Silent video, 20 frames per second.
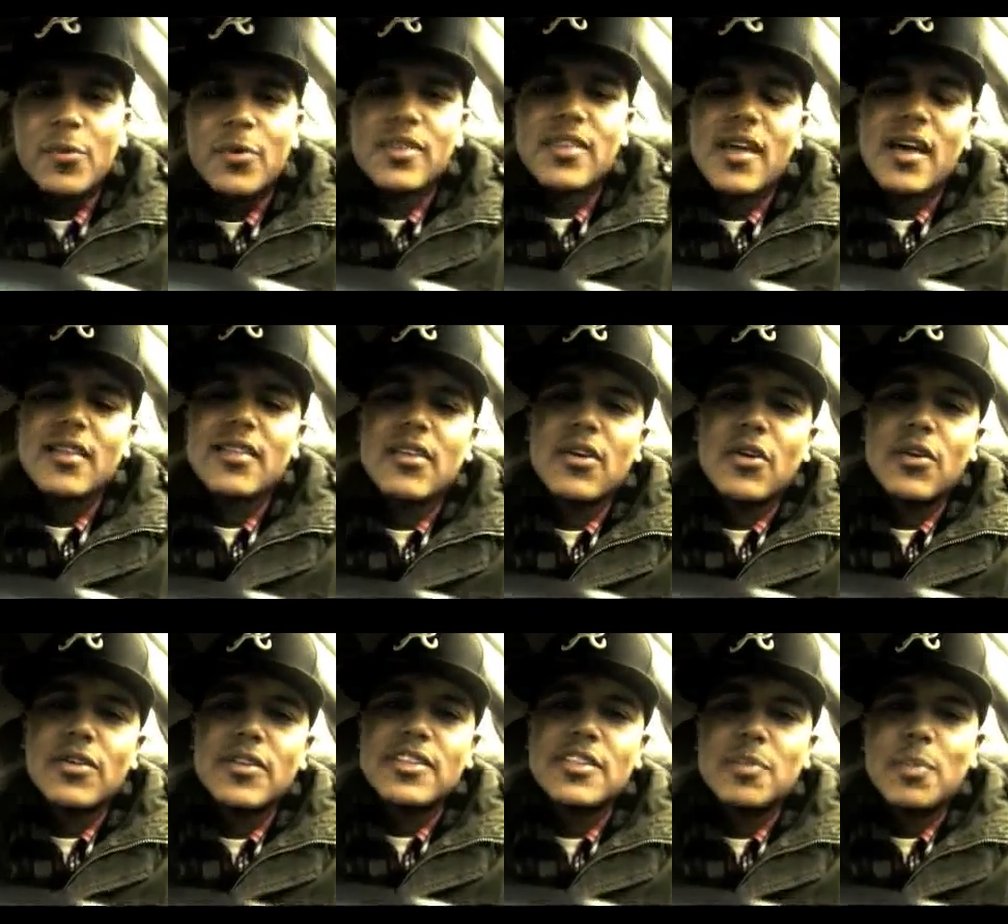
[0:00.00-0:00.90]
And without the
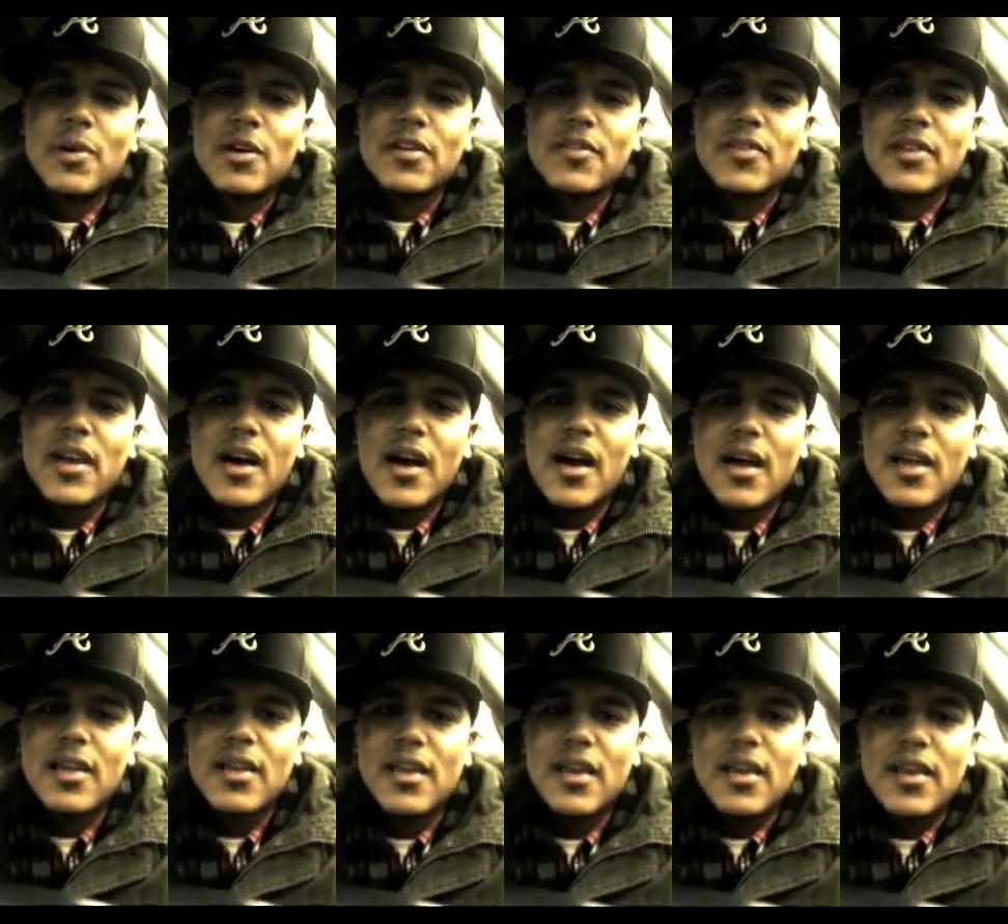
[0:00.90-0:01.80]
Holy Spirit of
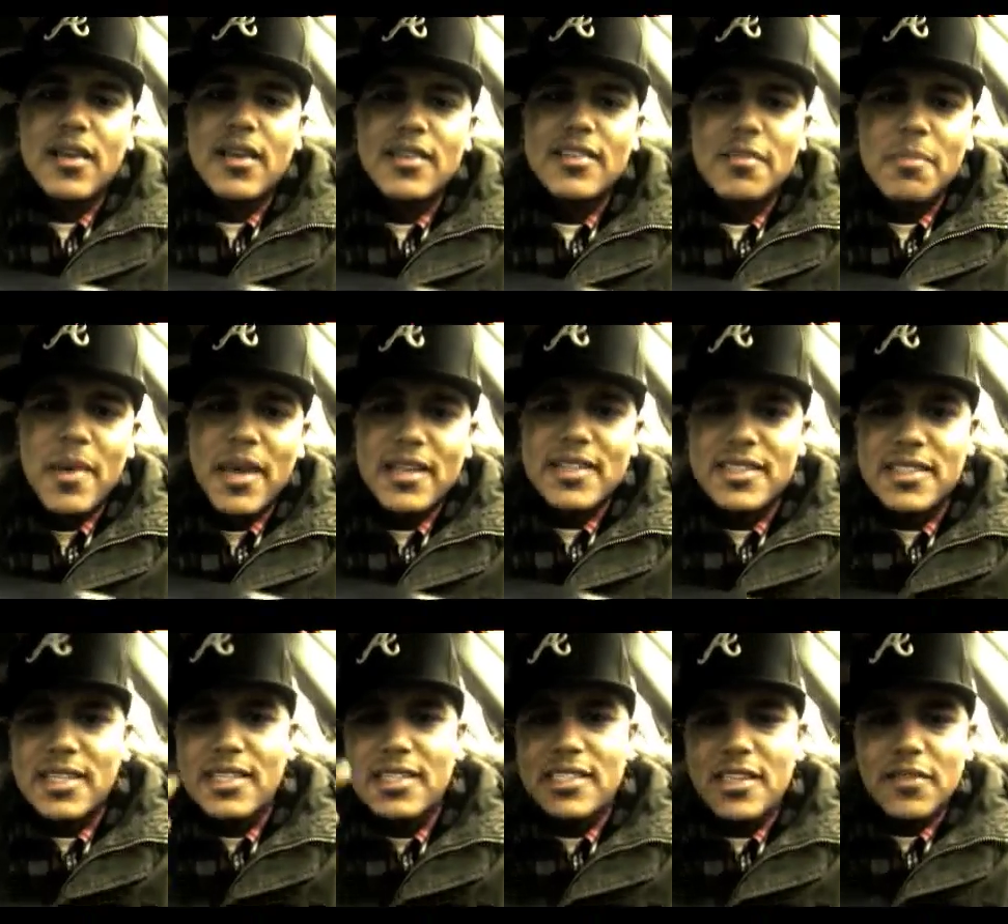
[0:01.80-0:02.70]
God to make
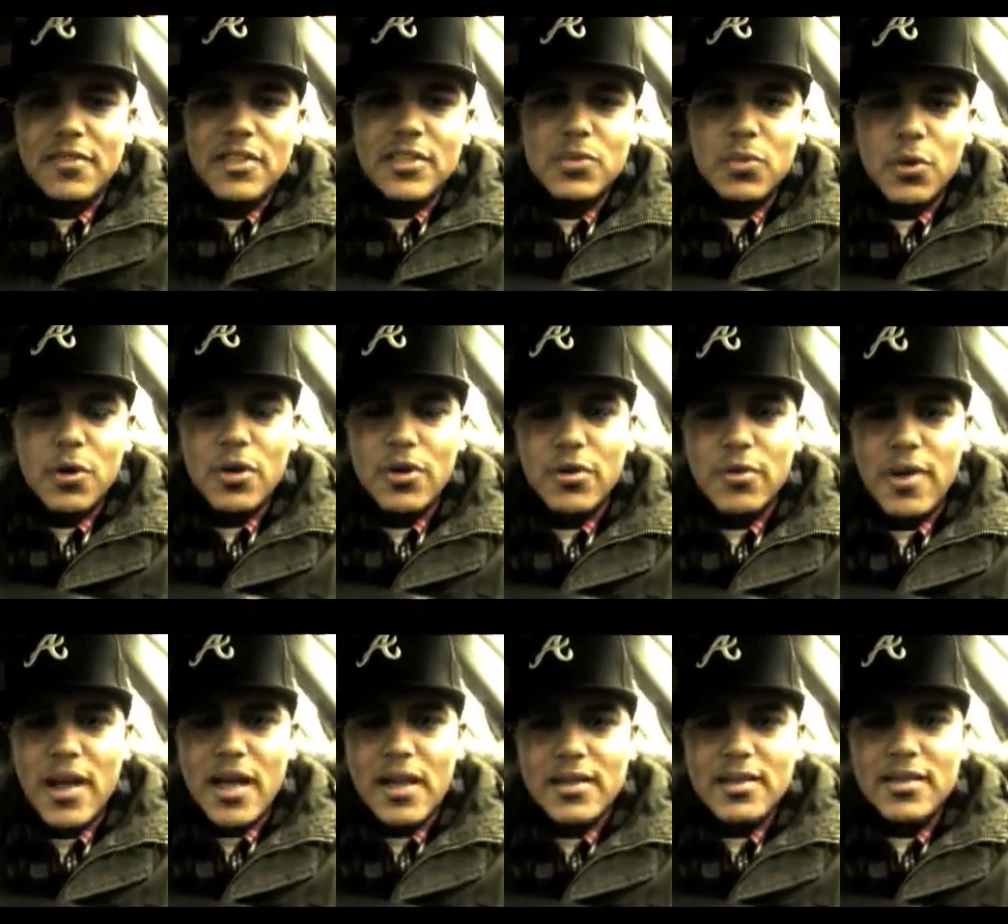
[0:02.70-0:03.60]
sense of this world
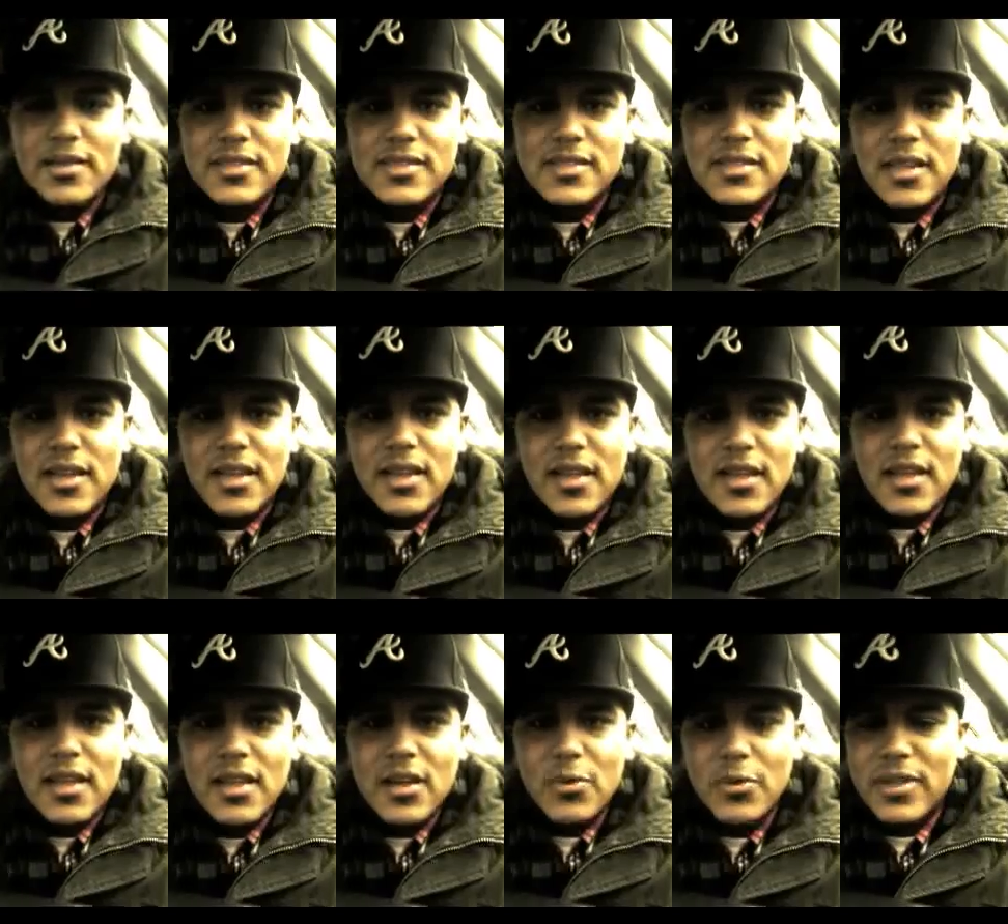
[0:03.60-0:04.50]
around us,
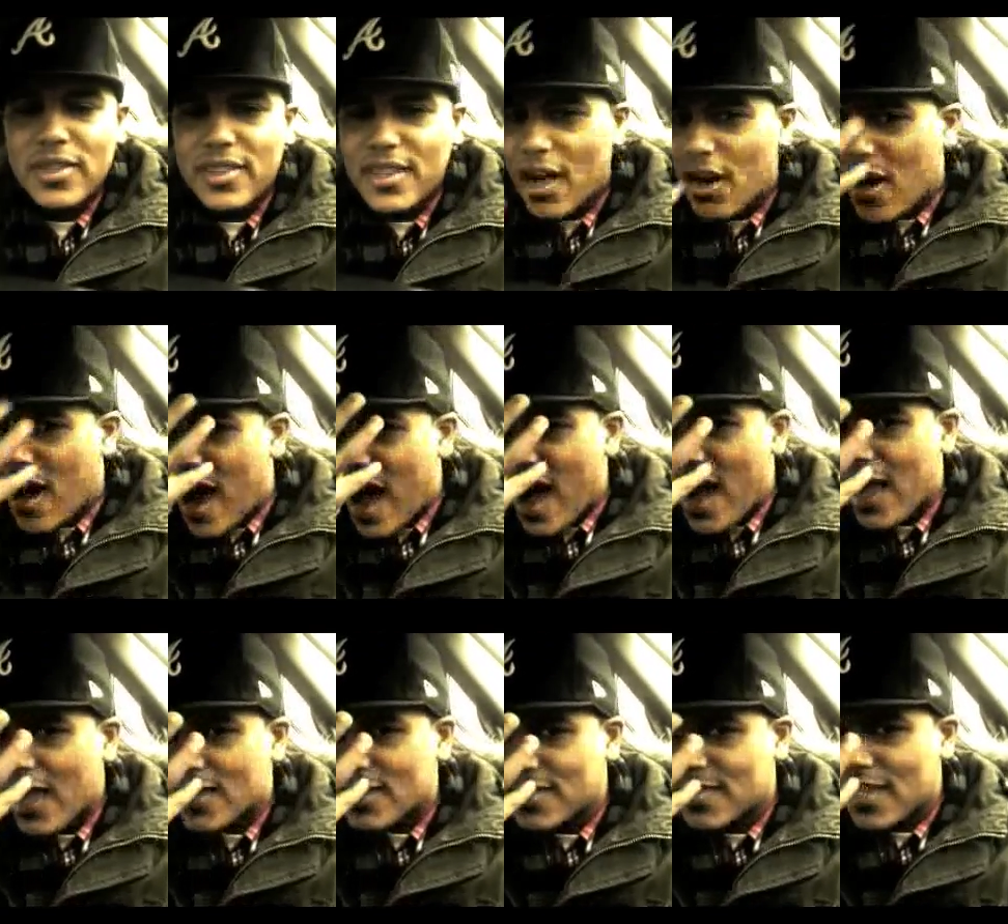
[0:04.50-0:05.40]
without
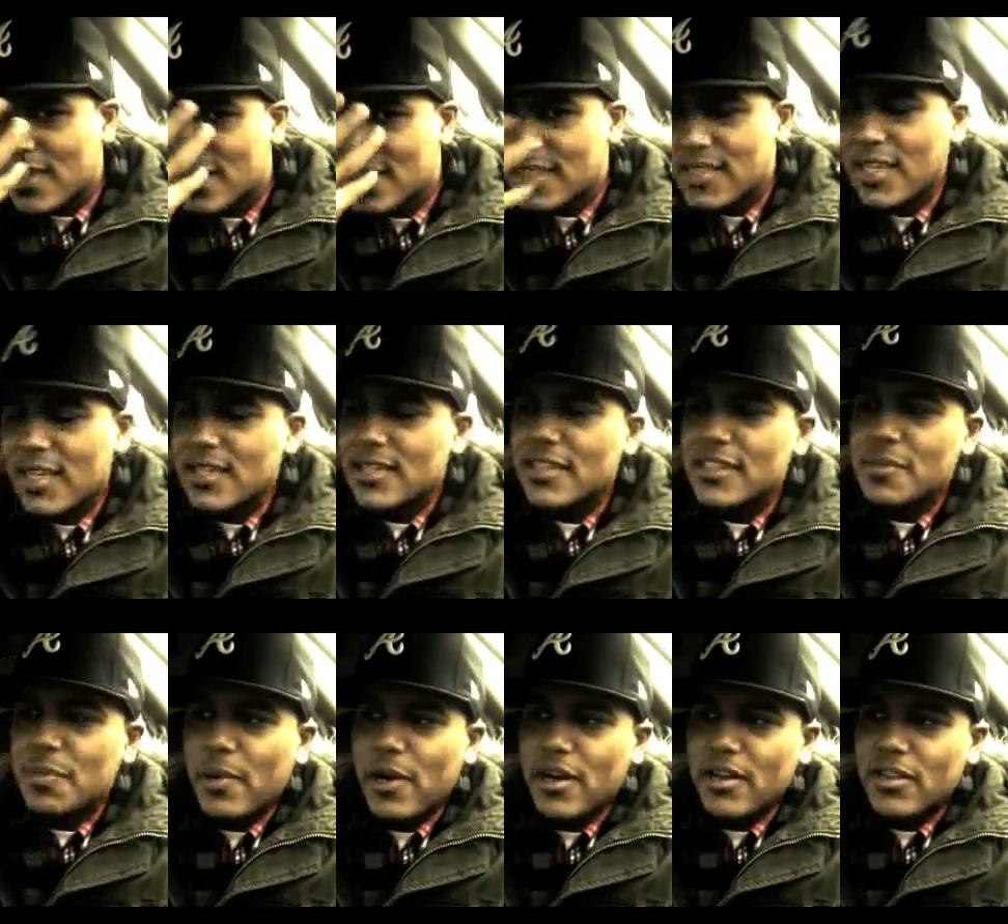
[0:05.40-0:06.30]
eyes that see in the
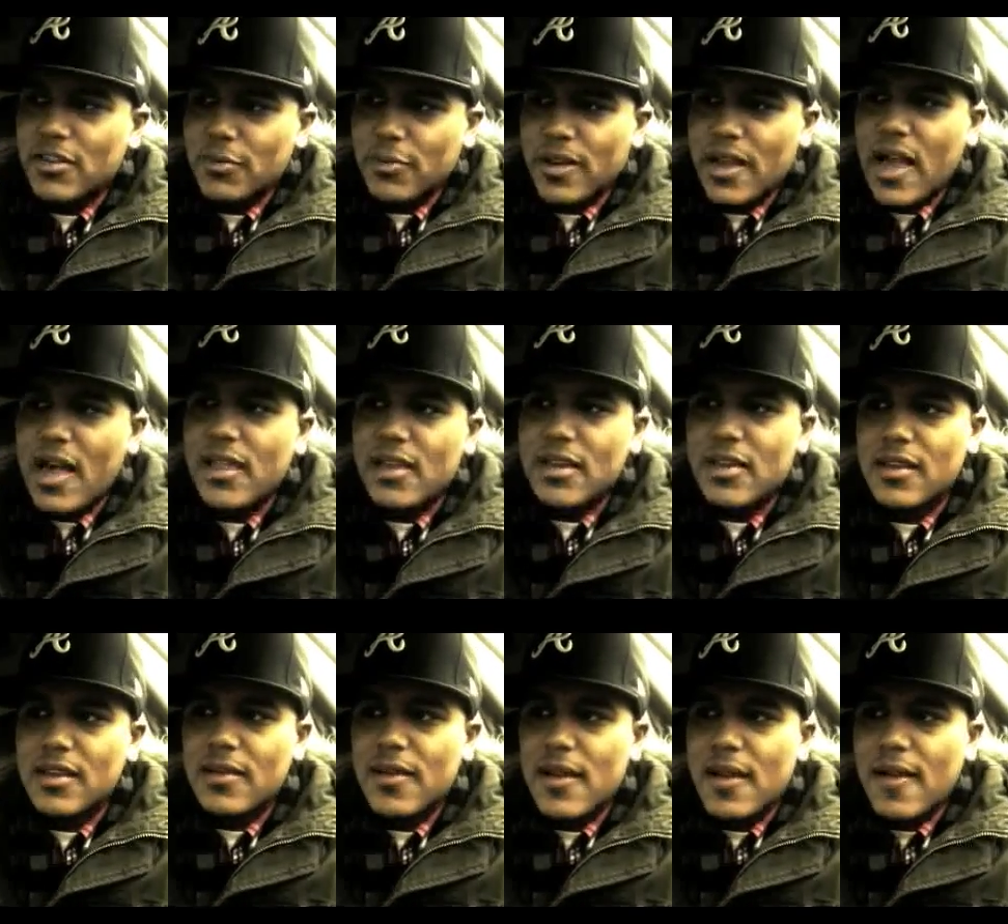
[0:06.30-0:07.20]
Spirit the
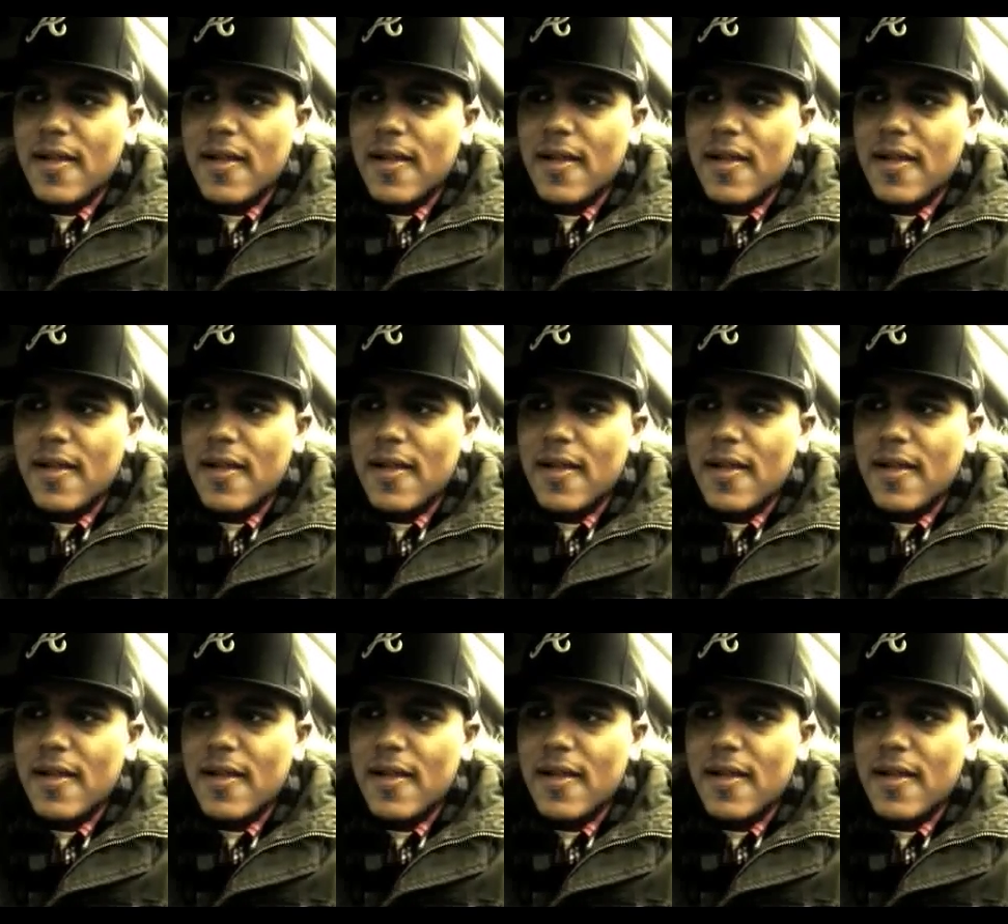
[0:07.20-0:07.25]
reality